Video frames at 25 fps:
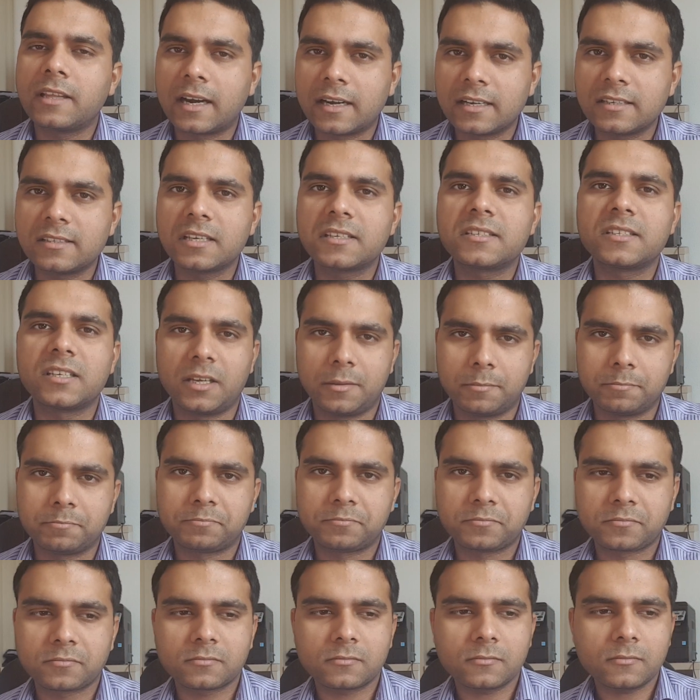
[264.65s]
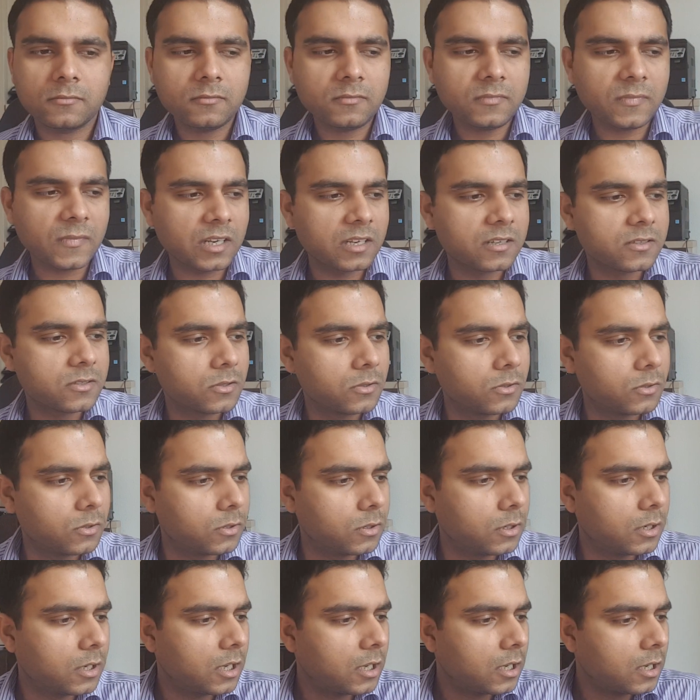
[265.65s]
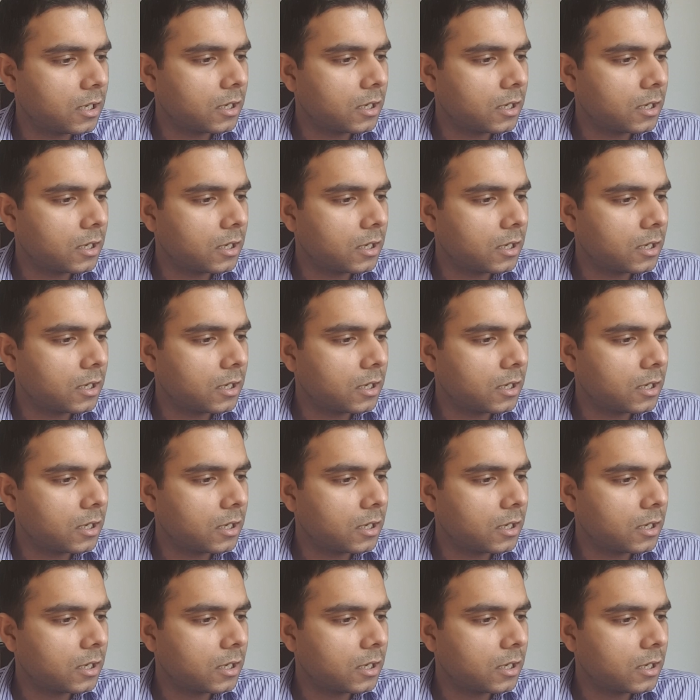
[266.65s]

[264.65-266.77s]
that is the same. So